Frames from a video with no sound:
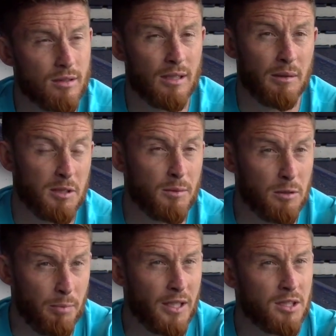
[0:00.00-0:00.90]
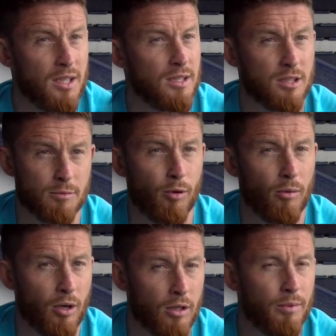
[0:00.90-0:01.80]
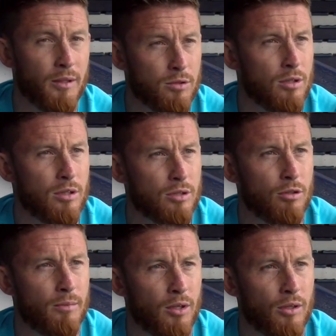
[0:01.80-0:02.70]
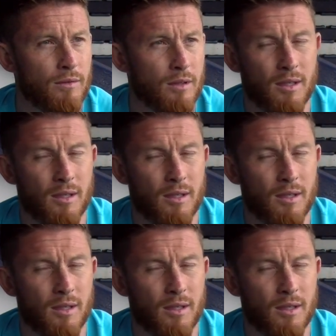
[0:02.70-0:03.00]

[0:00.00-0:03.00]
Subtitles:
His best seasons he's probably had when he was under John McGlynn.